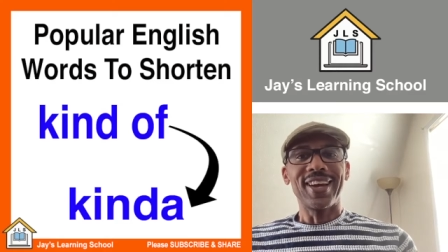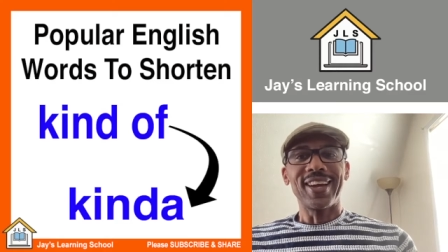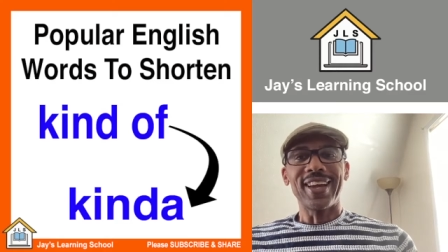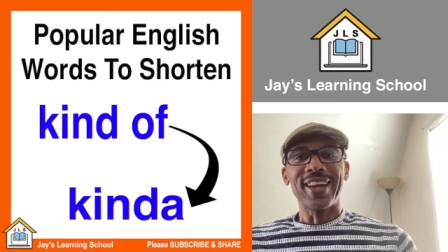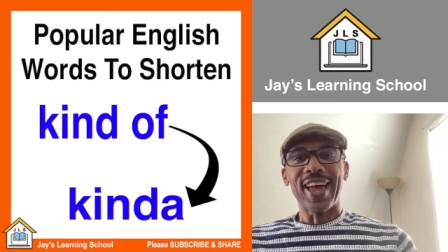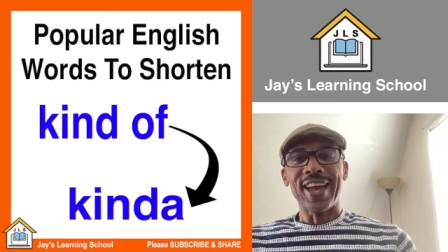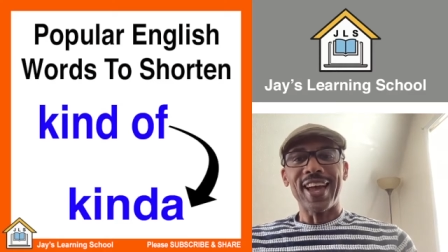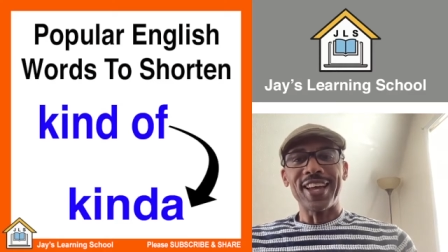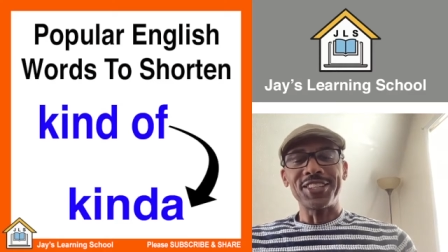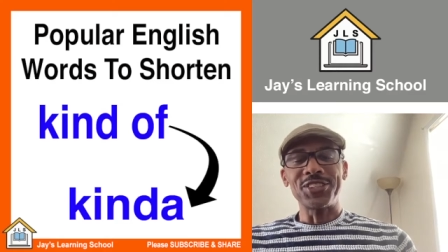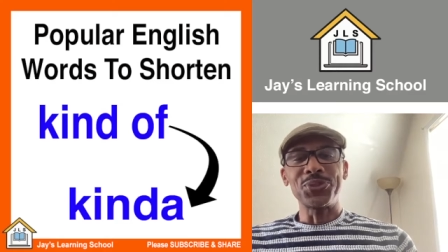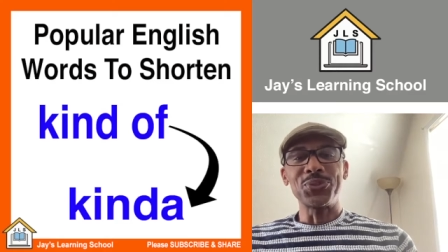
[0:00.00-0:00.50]

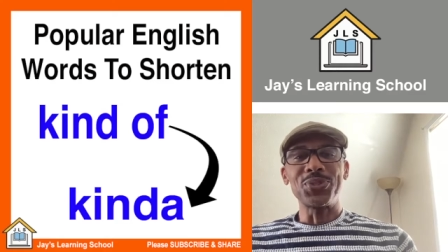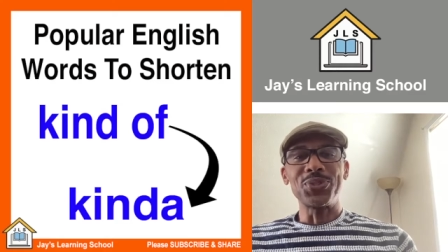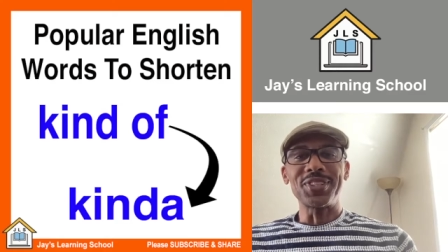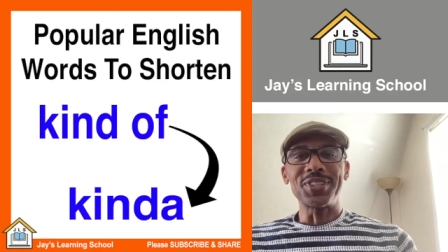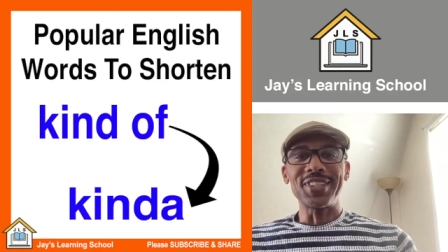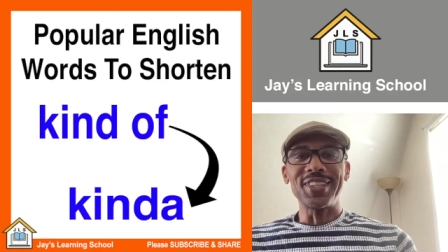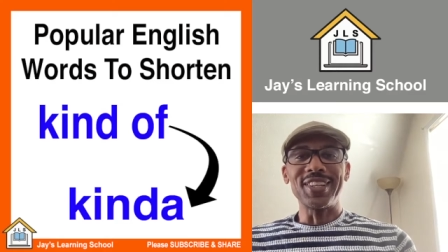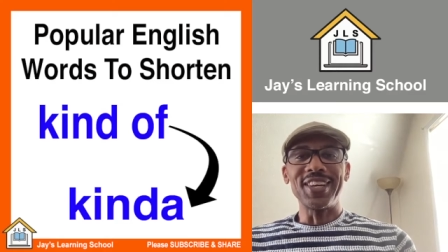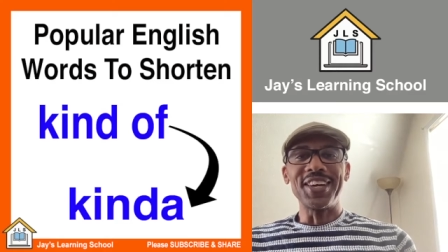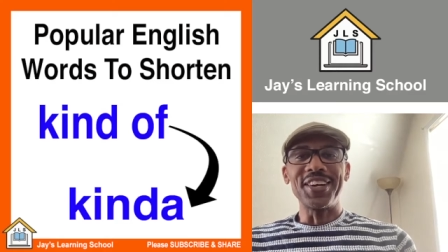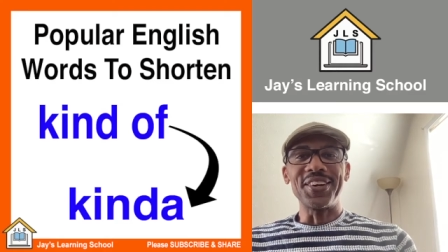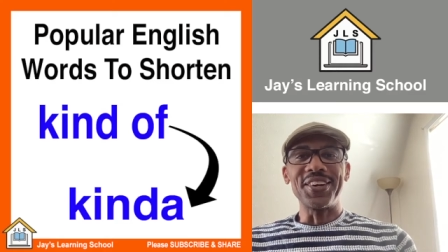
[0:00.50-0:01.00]
as you
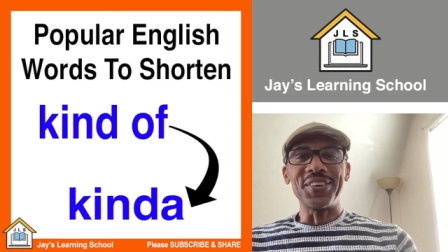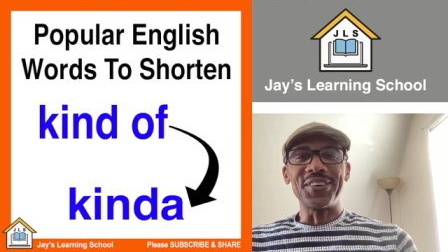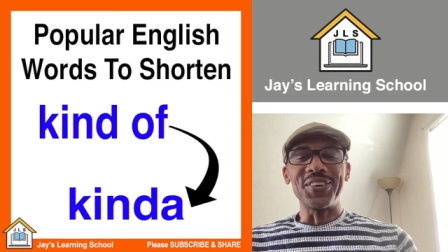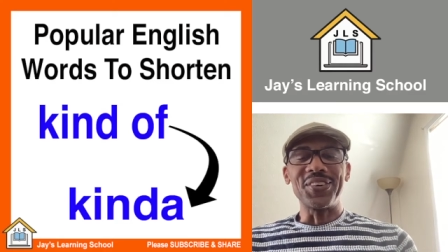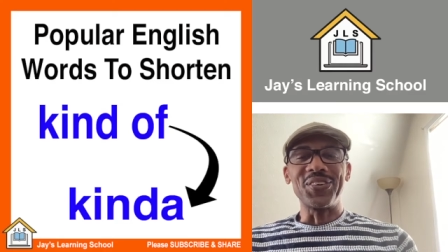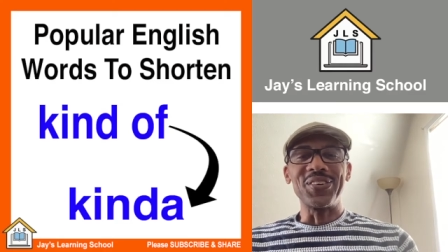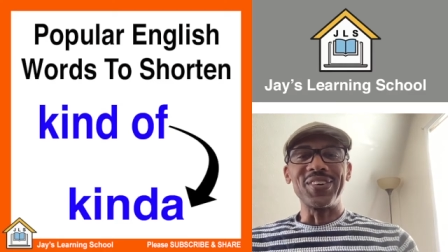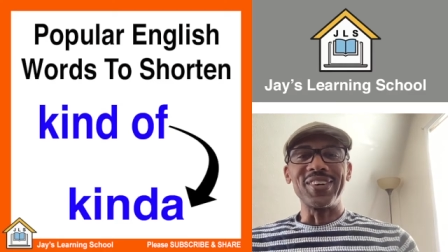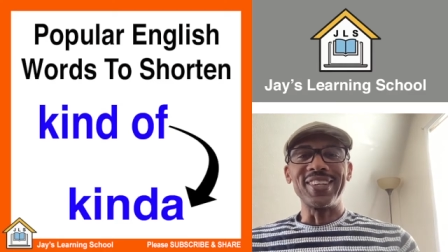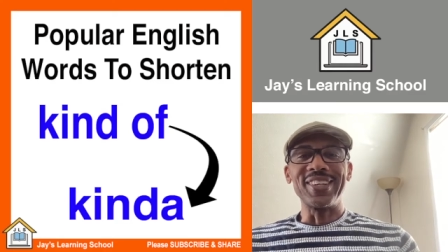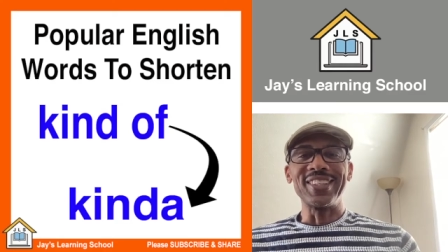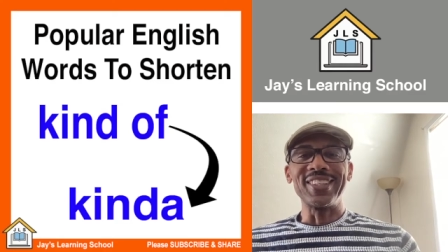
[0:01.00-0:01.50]
see here
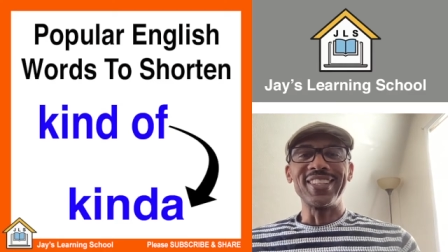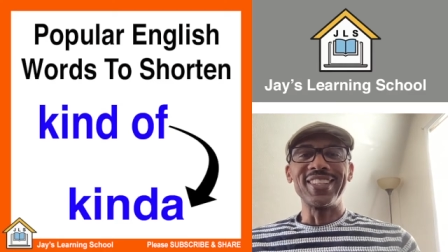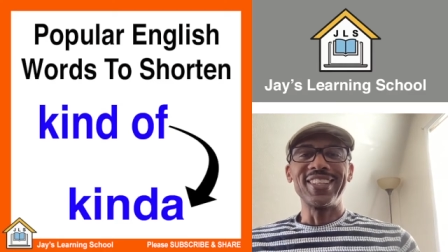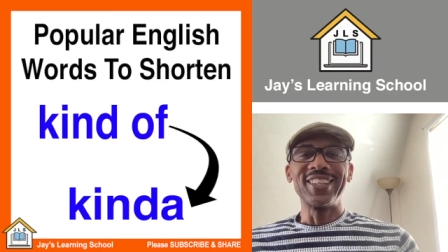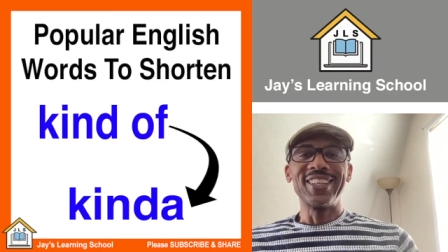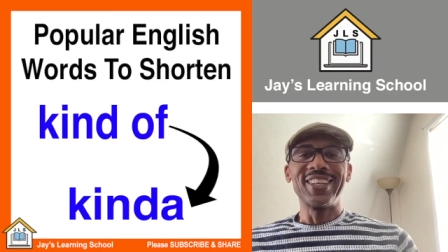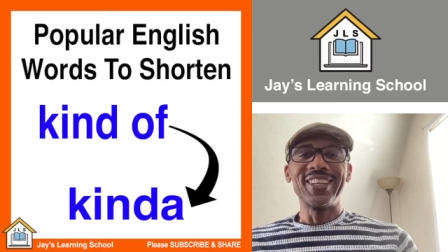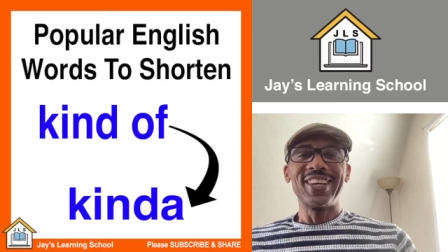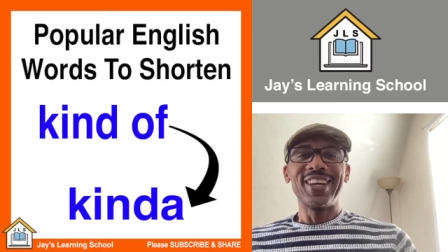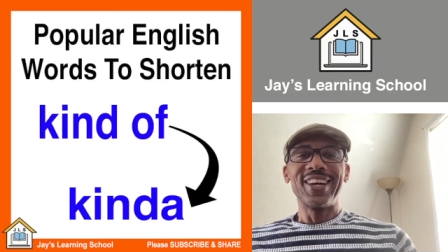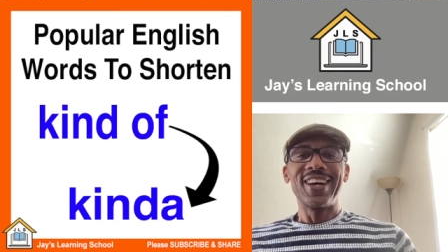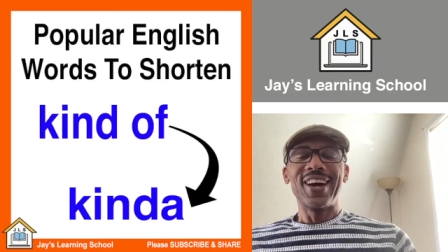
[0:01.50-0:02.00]
on
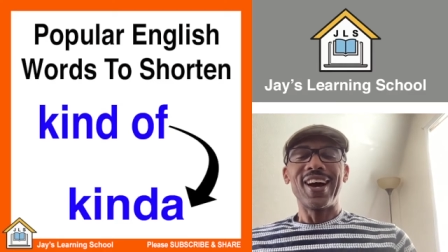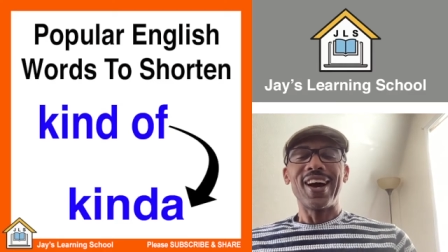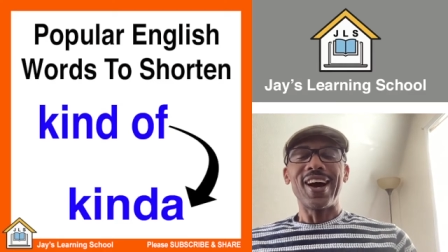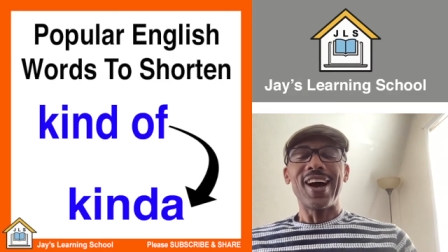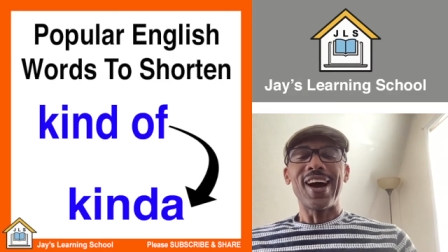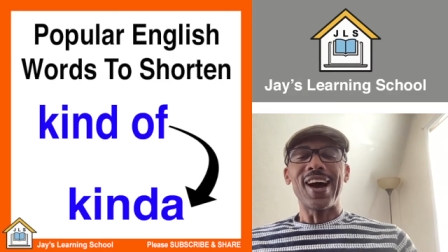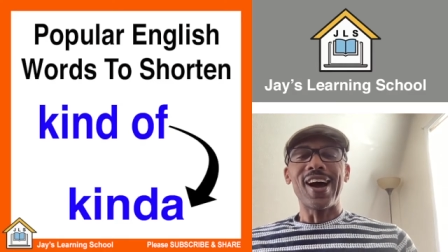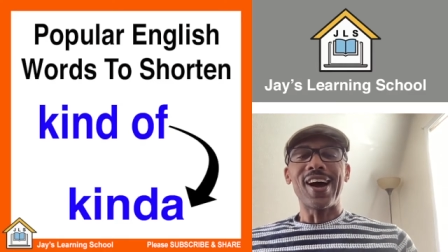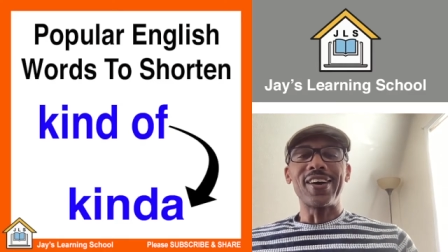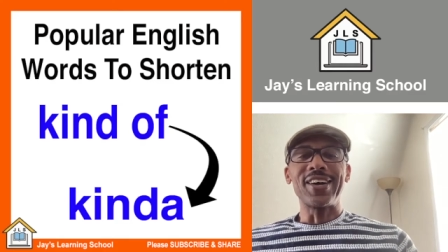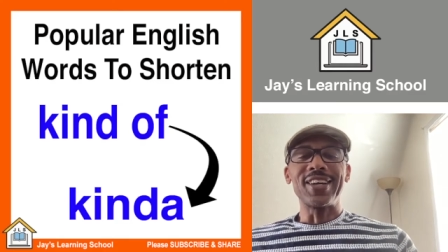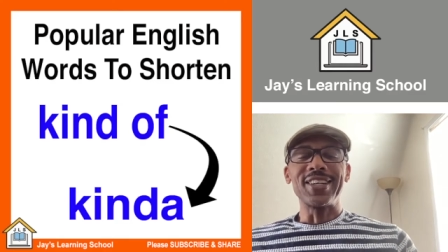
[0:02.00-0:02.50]

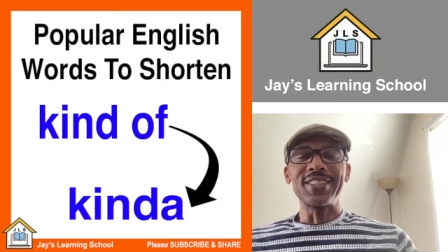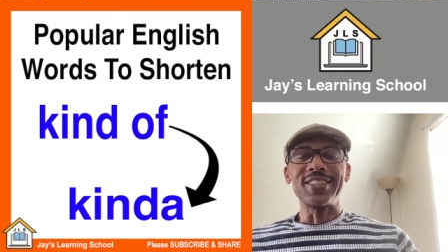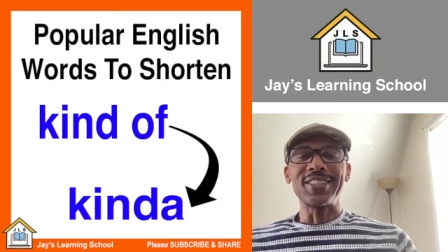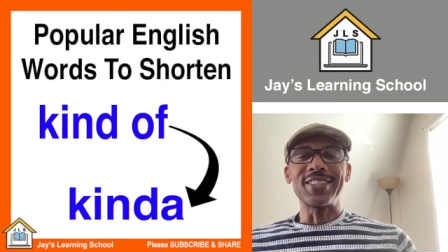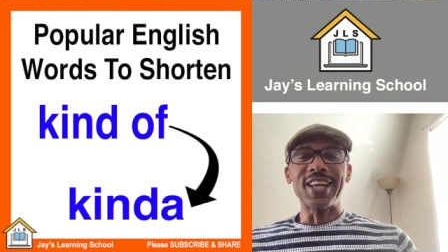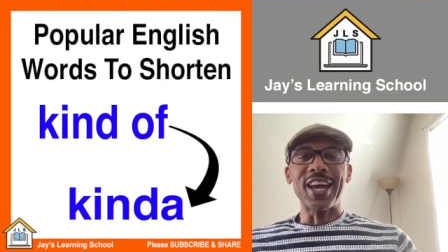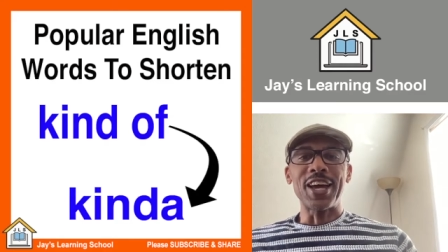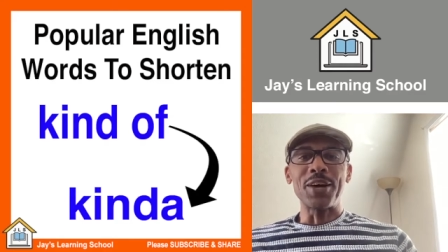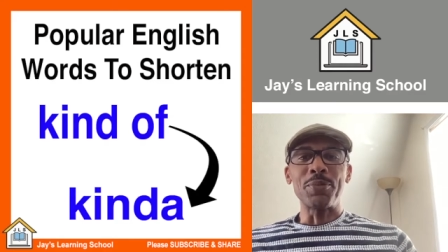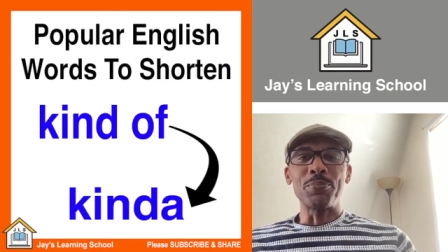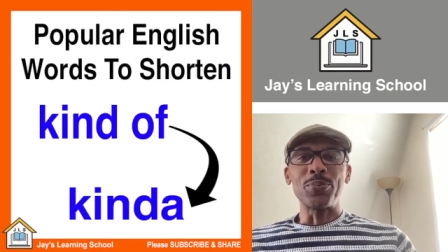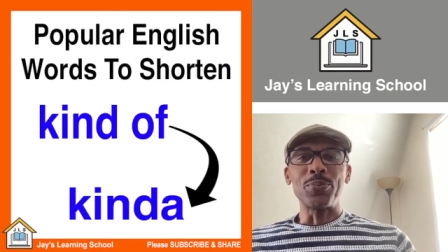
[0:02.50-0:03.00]
our
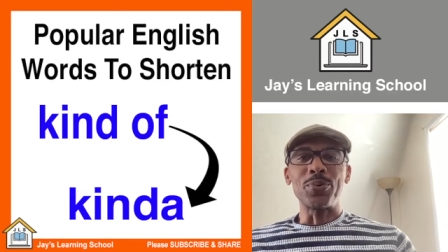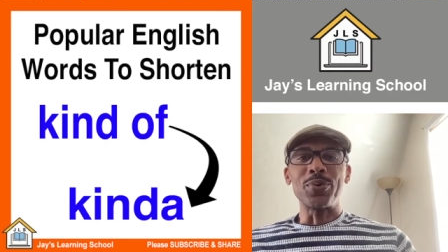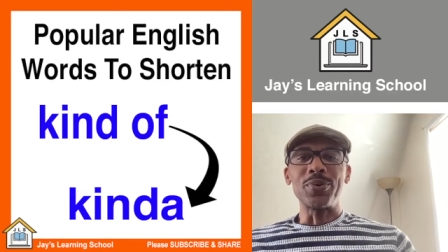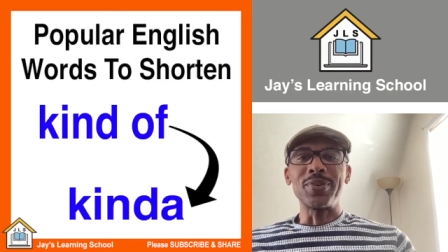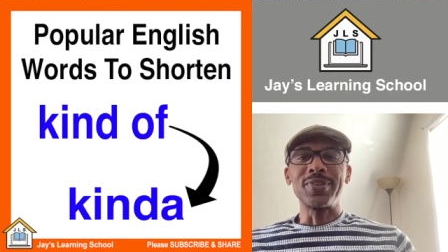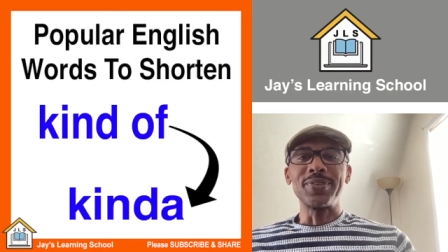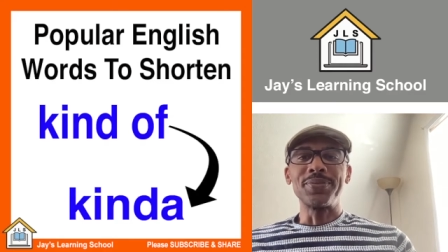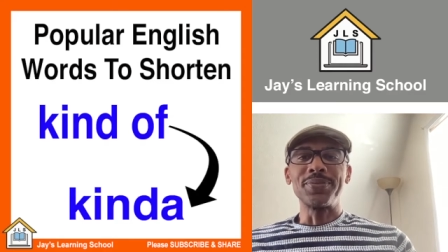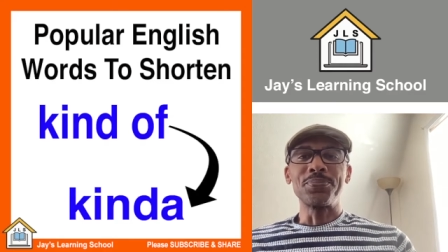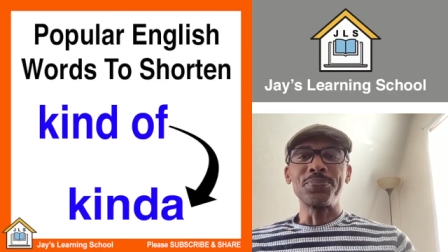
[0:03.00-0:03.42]
example,